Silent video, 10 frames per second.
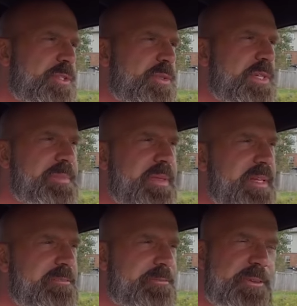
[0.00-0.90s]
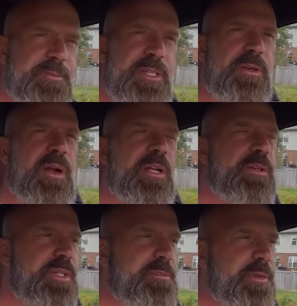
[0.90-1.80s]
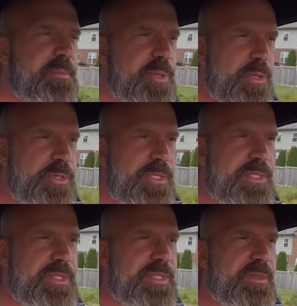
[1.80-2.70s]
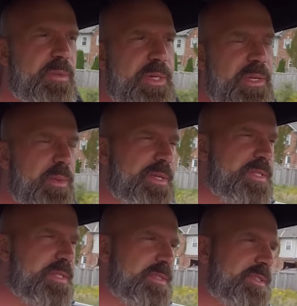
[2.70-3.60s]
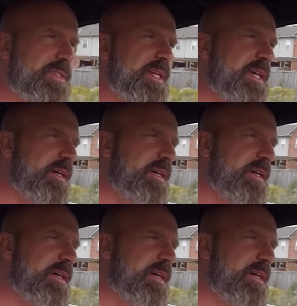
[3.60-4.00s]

do something like 50 or 100 different approaches when he went to this